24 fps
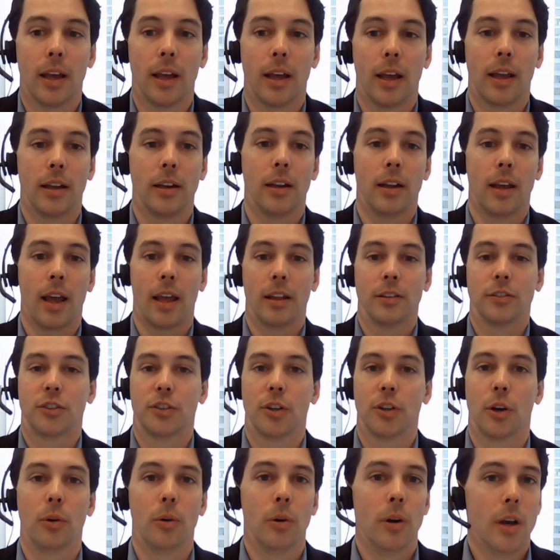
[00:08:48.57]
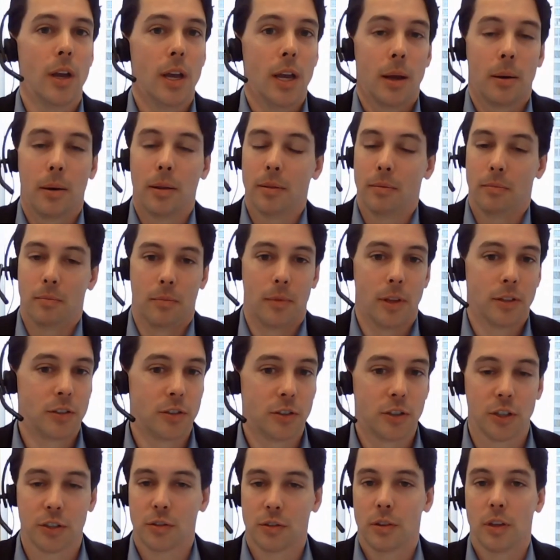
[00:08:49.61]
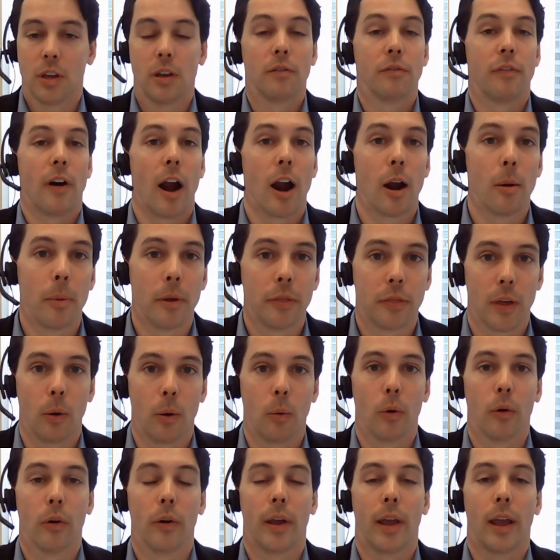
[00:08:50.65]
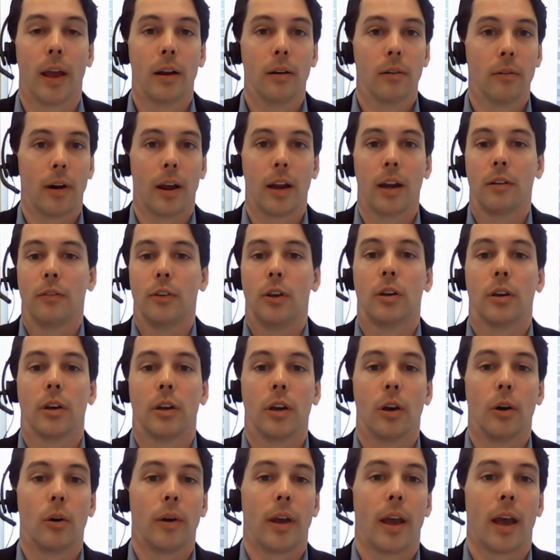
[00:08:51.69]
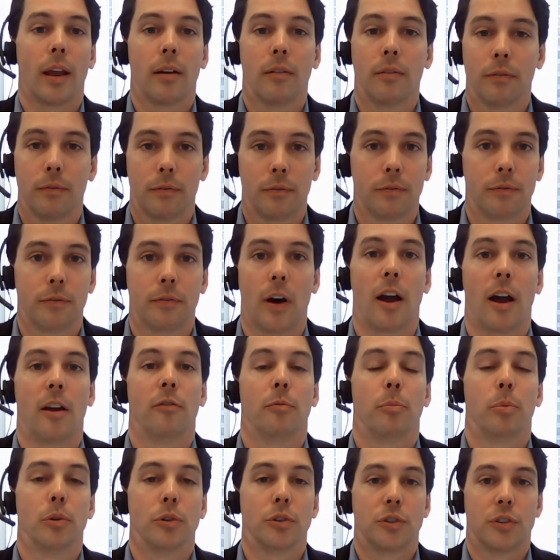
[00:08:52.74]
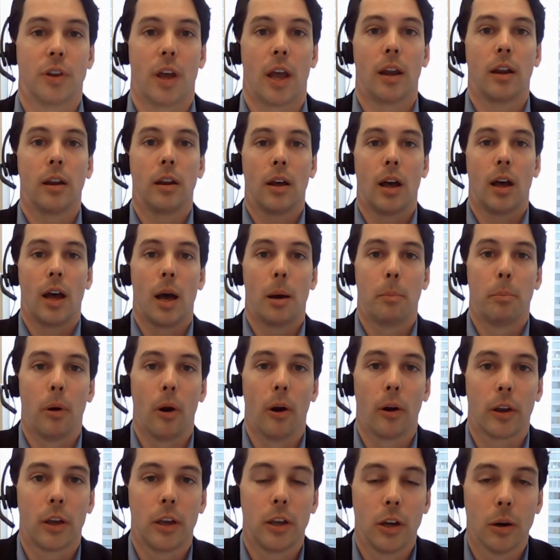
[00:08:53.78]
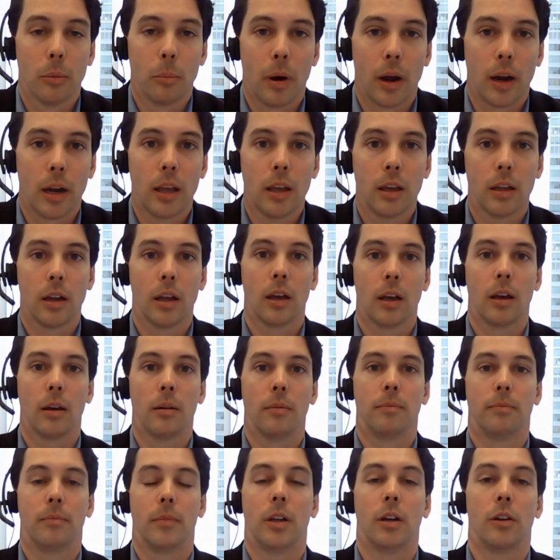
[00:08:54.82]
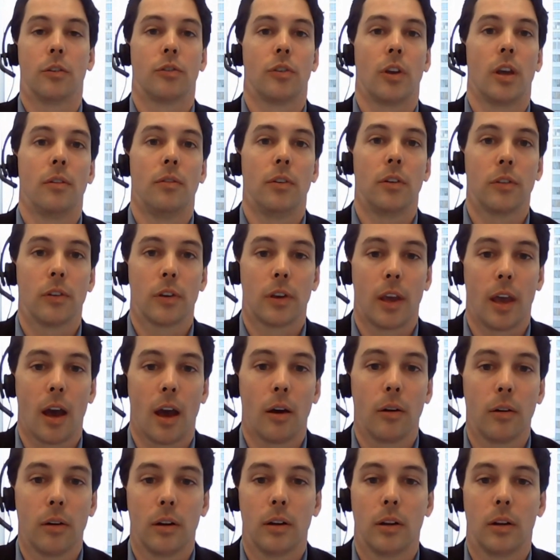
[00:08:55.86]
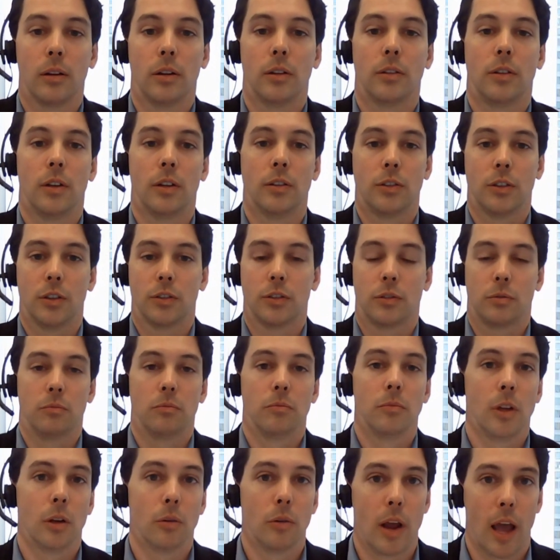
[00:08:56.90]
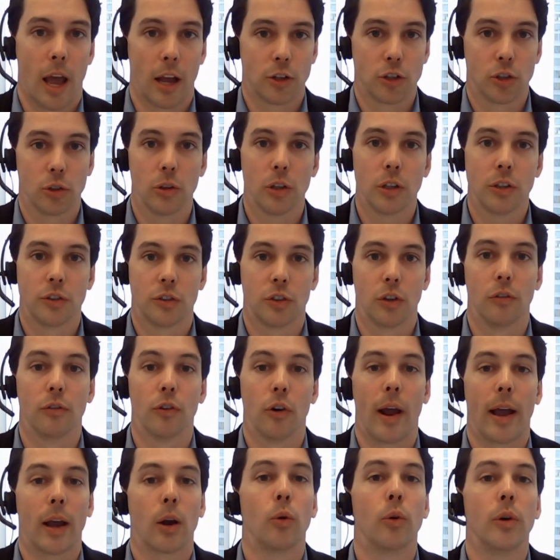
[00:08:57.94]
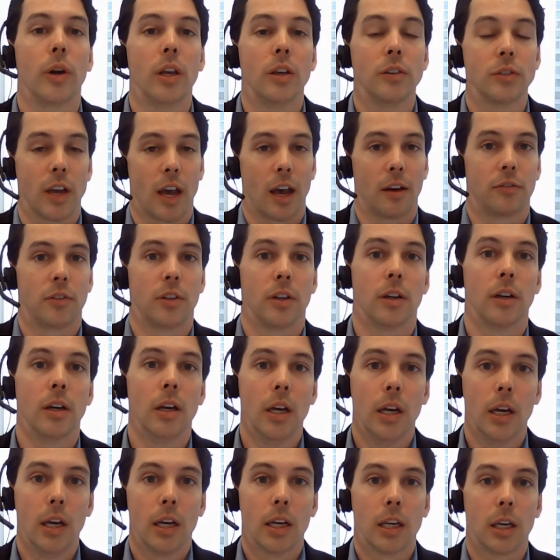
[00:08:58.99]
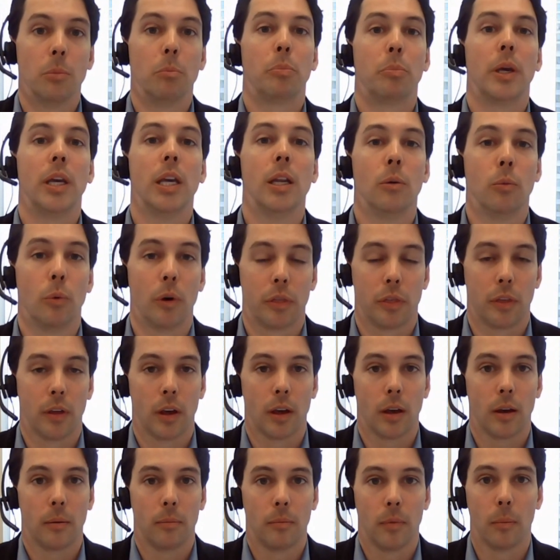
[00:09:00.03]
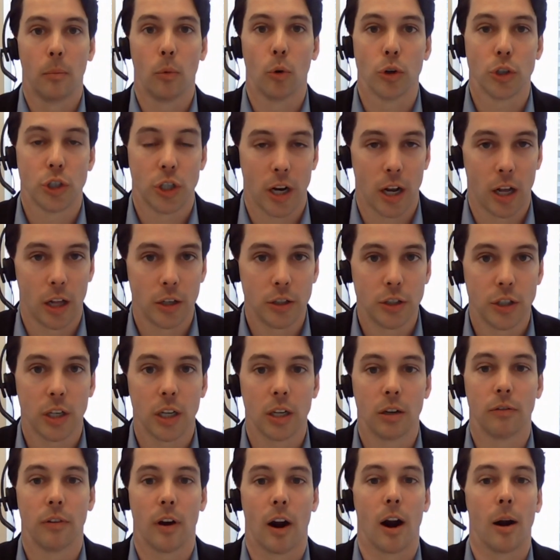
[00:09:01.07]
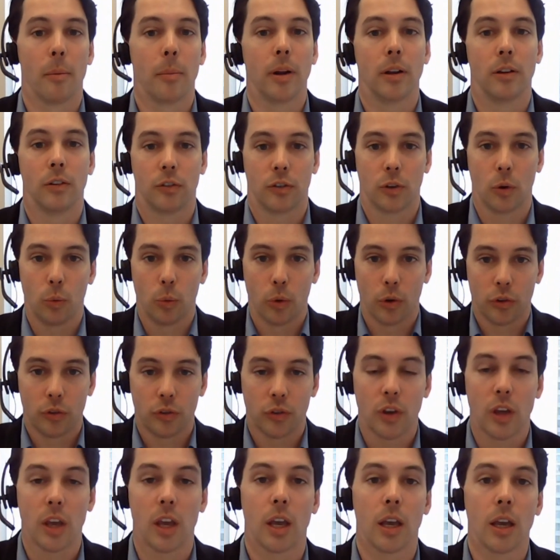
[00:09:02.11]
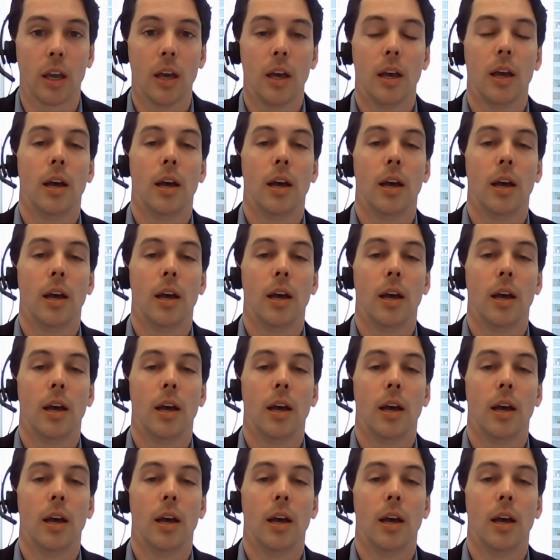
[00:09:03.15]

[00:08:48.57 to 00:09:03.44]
and so I mean this is just the environment that we're in, right? If you can go get 5% parking your money in a savings account, it's just naturally silver equities have to compete with a more challenging environment, and so we're seeing